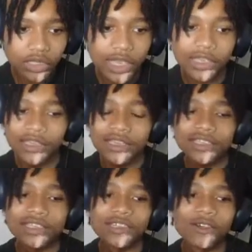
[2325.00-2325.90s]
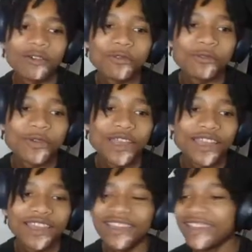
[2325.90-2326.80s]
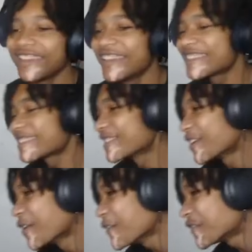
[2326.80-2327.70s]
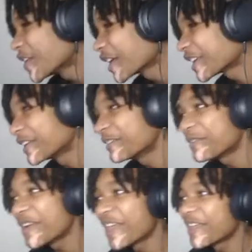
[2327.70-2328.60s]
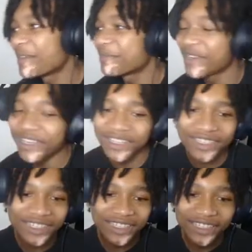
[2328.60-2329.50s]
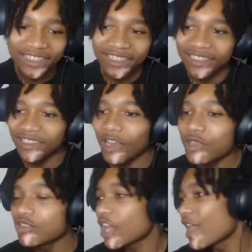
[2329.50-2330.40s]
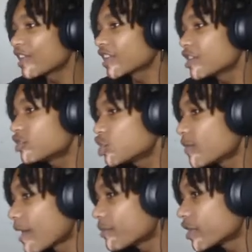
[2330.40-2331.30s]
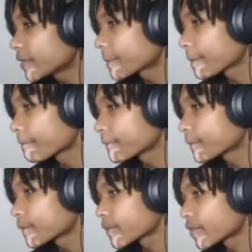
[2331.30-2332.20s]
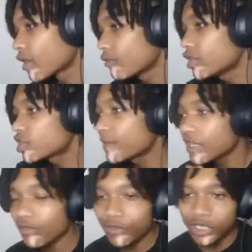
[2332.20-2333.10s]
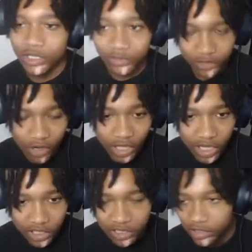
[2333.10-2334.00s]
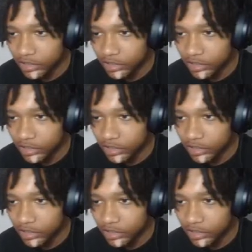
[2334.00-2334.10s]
it's no way. It's no fucking way, bruh. Love you, Jay. I love you too, my boy. We just being real? Okay.